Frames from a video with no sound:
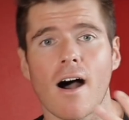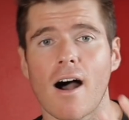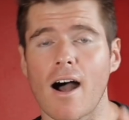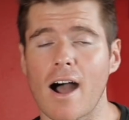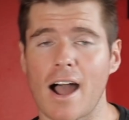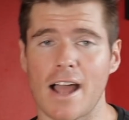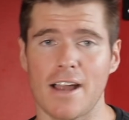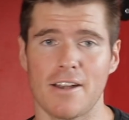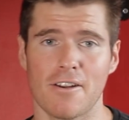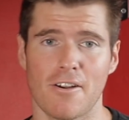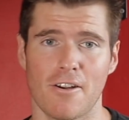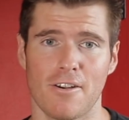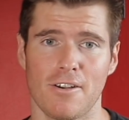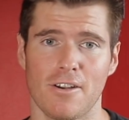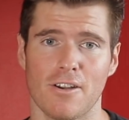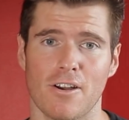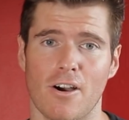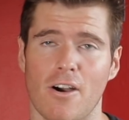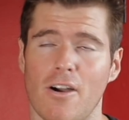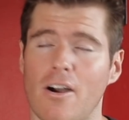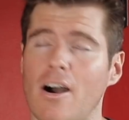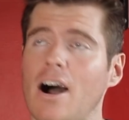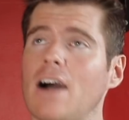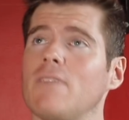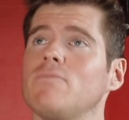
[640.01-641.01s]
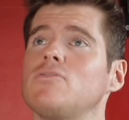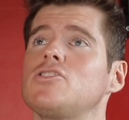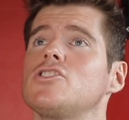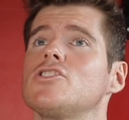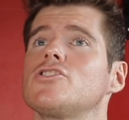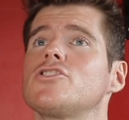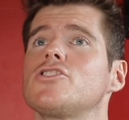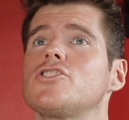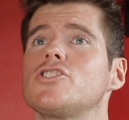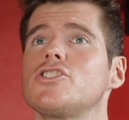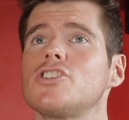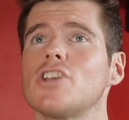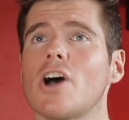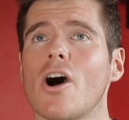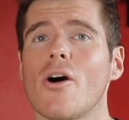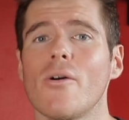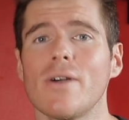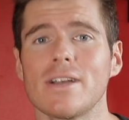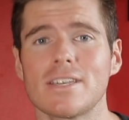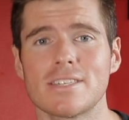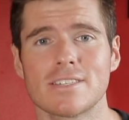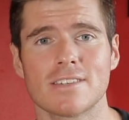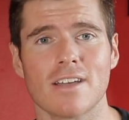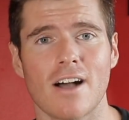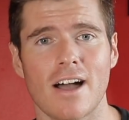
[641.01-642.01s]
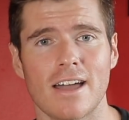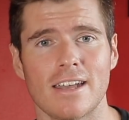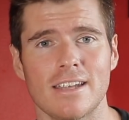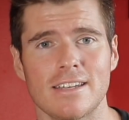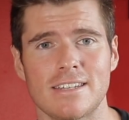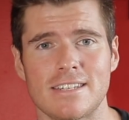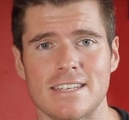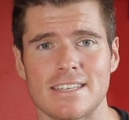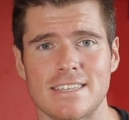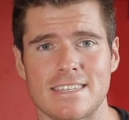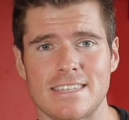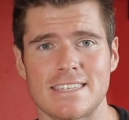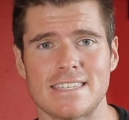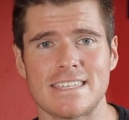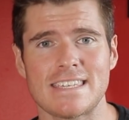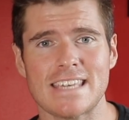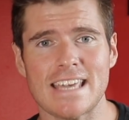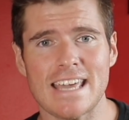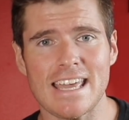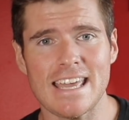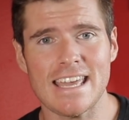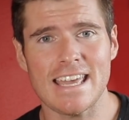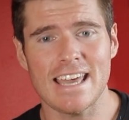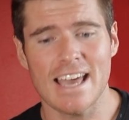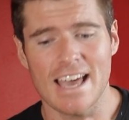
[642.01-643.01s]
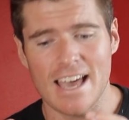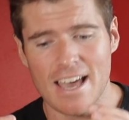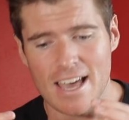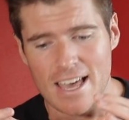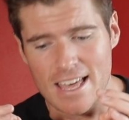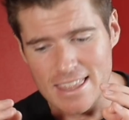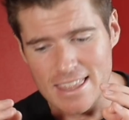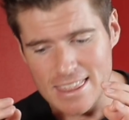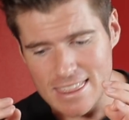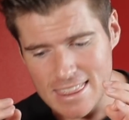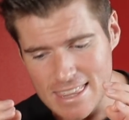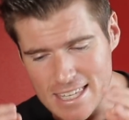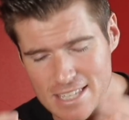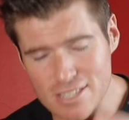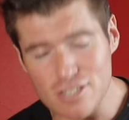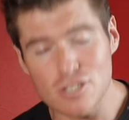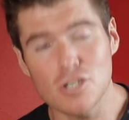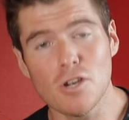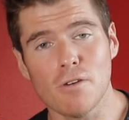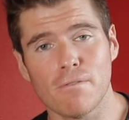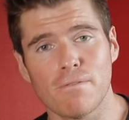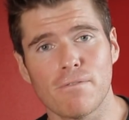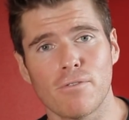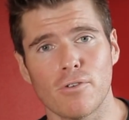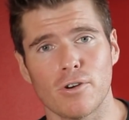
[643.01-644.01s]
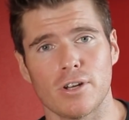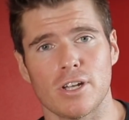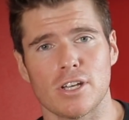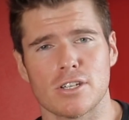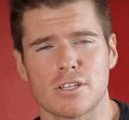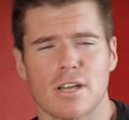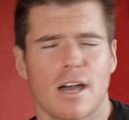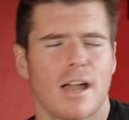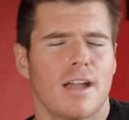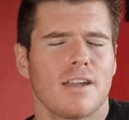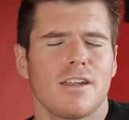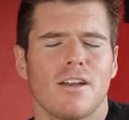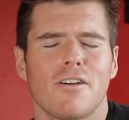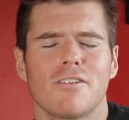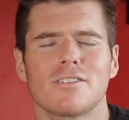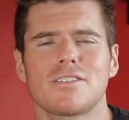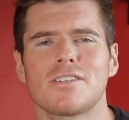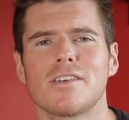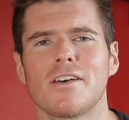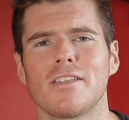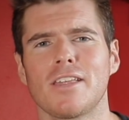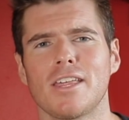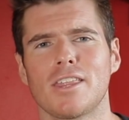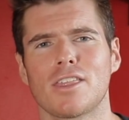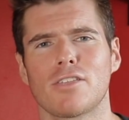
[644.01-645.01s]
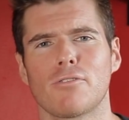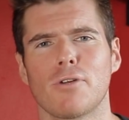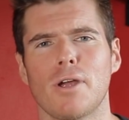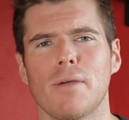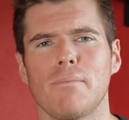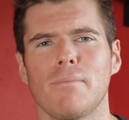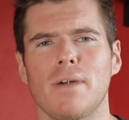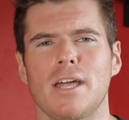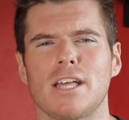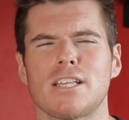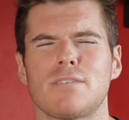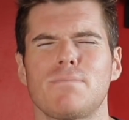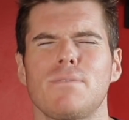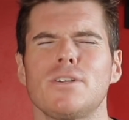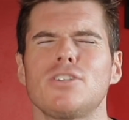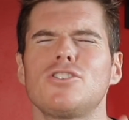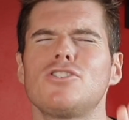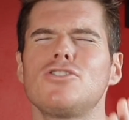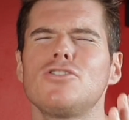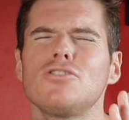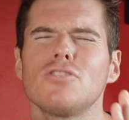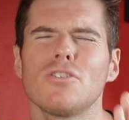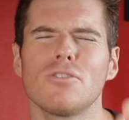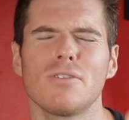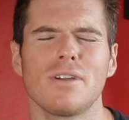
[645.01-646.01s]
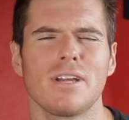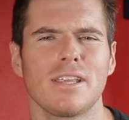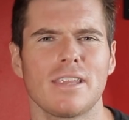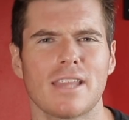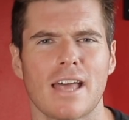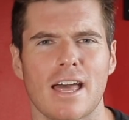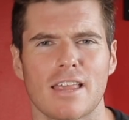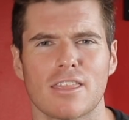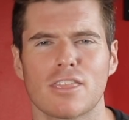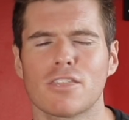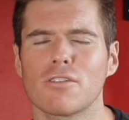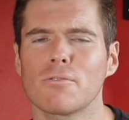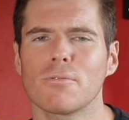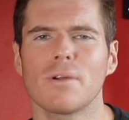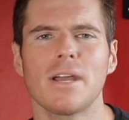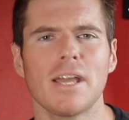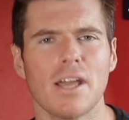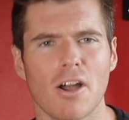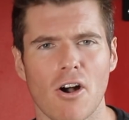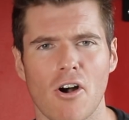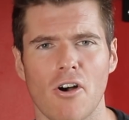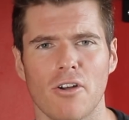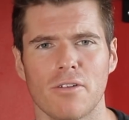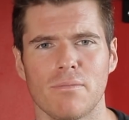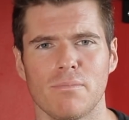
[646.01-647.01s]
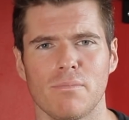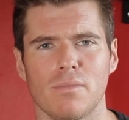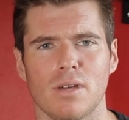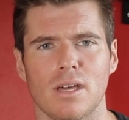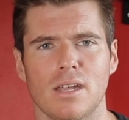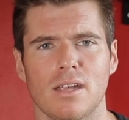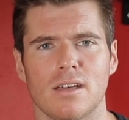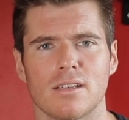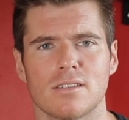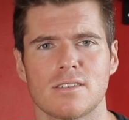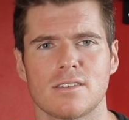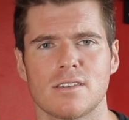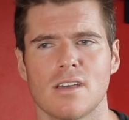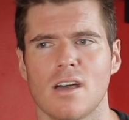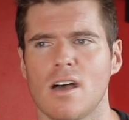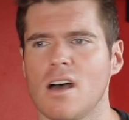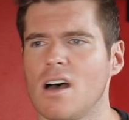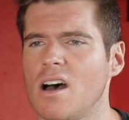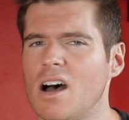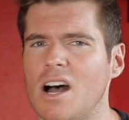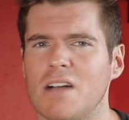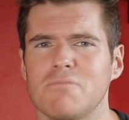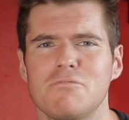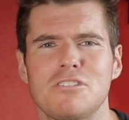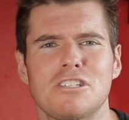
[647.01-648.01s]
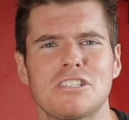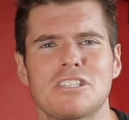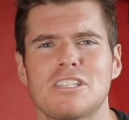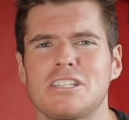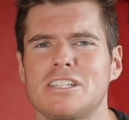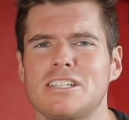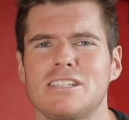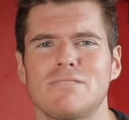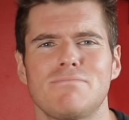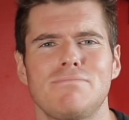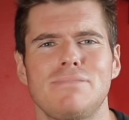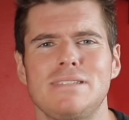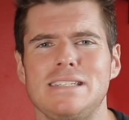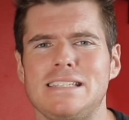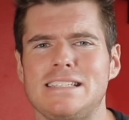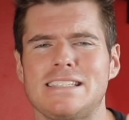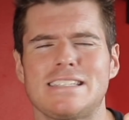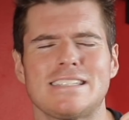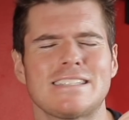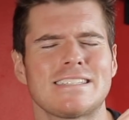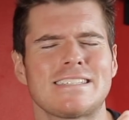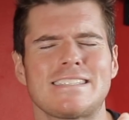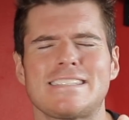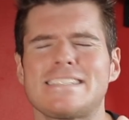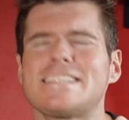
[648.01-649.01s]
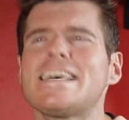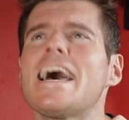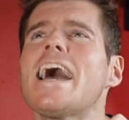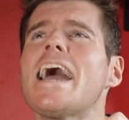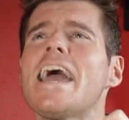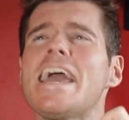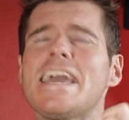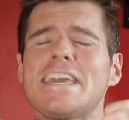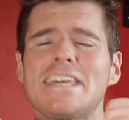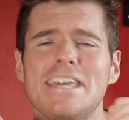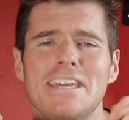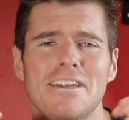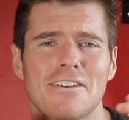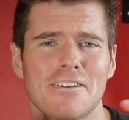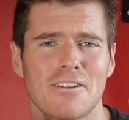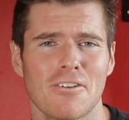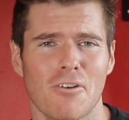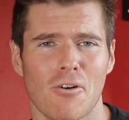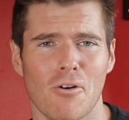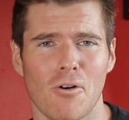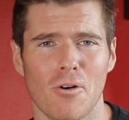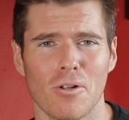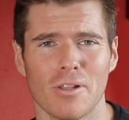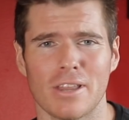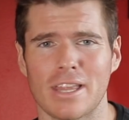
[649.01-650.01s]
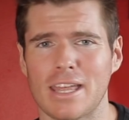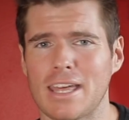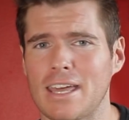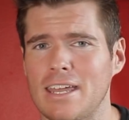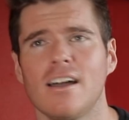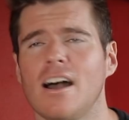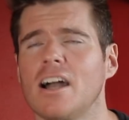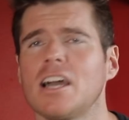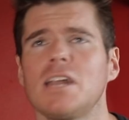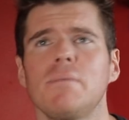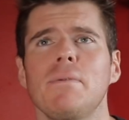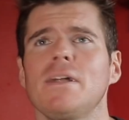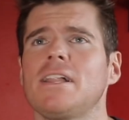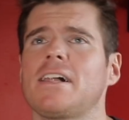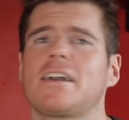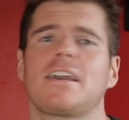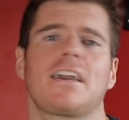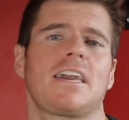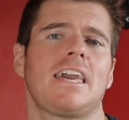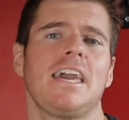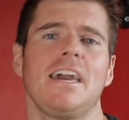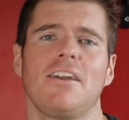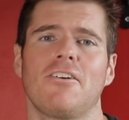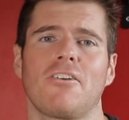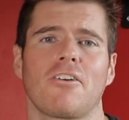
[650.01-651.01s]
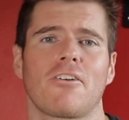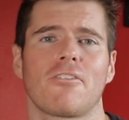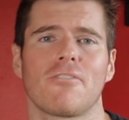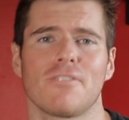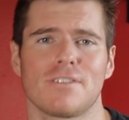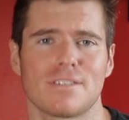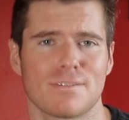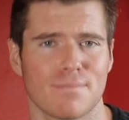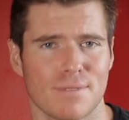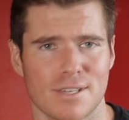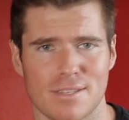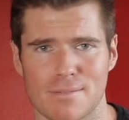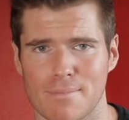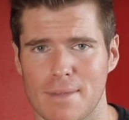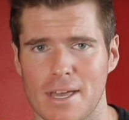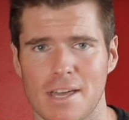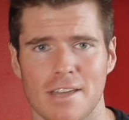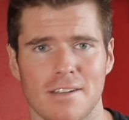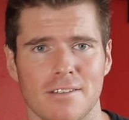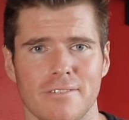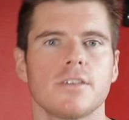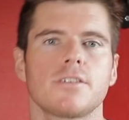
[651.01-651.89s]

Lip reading: I don't know. I'm just so excited to see this new footage. I know it's only 3 minutes, but during that 3 odd minutes, I'm just gonna be just taking it all in. I'm gonna be like a kid on Christmas, man.